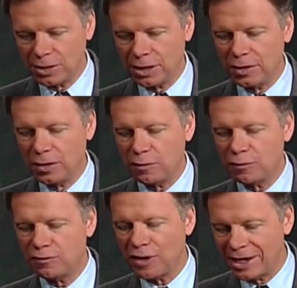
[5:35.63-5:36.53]
in the
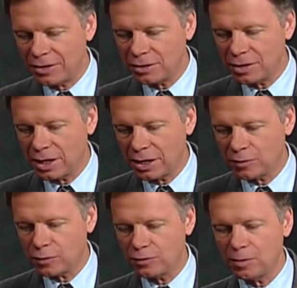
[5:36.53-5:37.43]
final
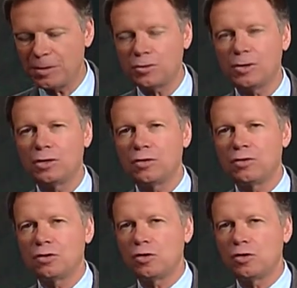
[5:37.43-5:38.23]
controversy between